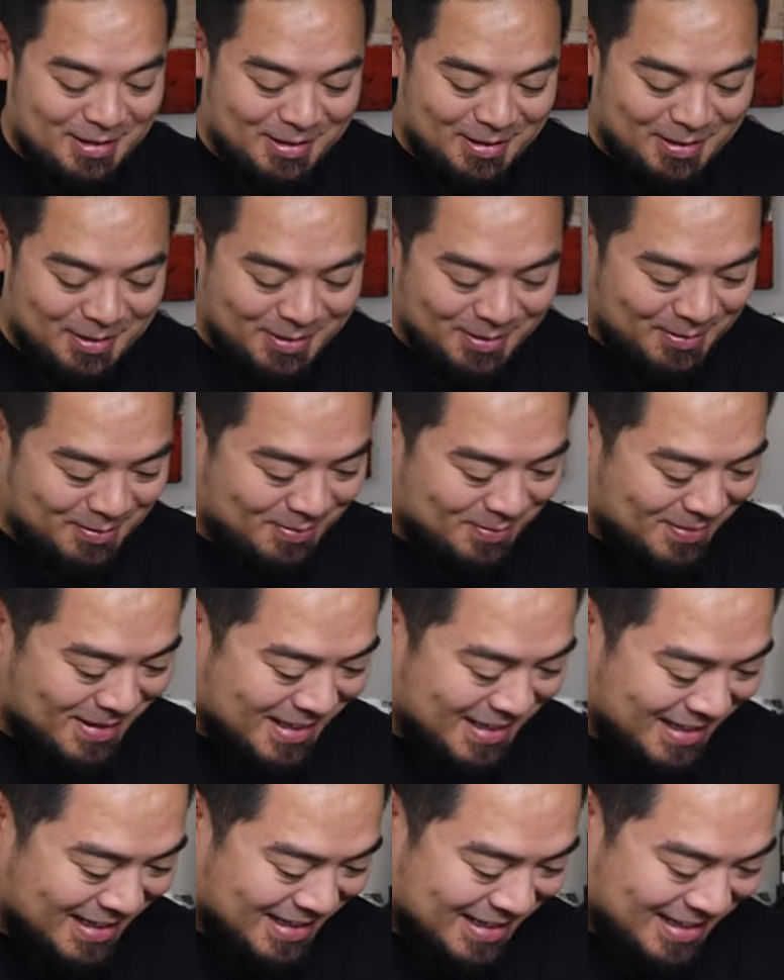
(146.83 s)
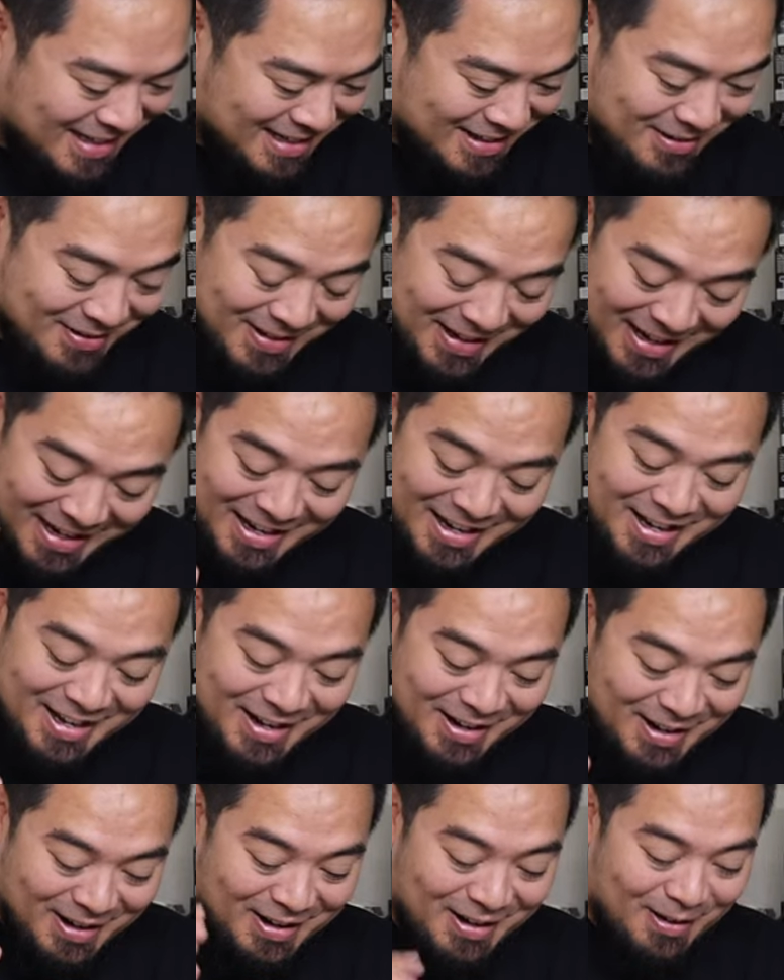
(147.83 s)
Oh my God, okay.
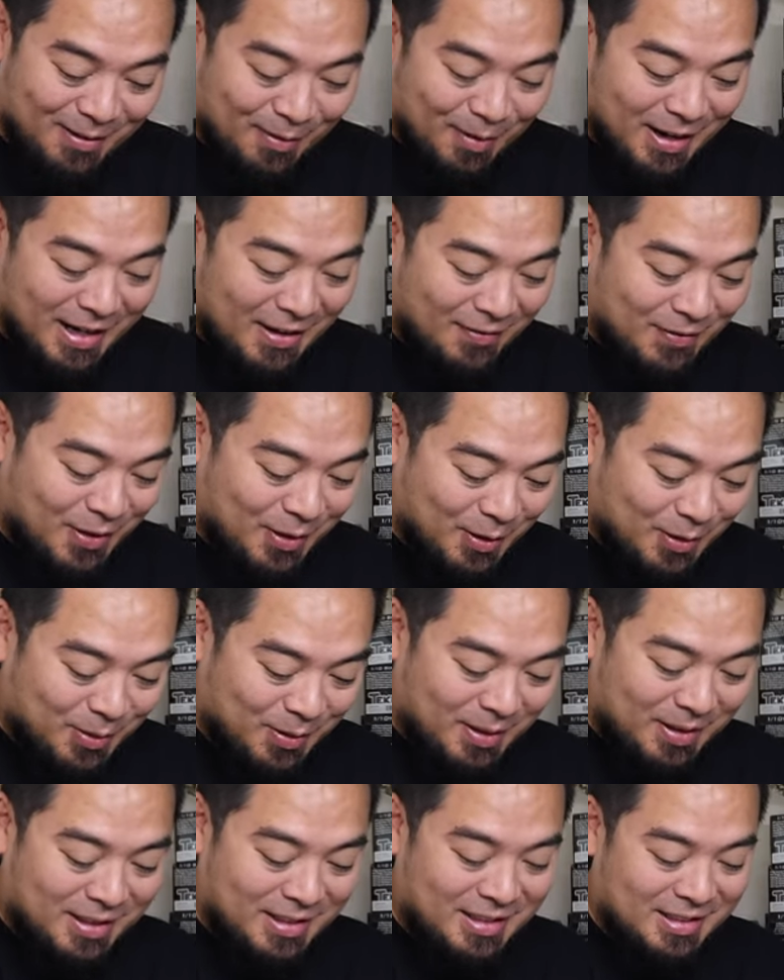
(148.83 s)
We're gonna have to go through all these.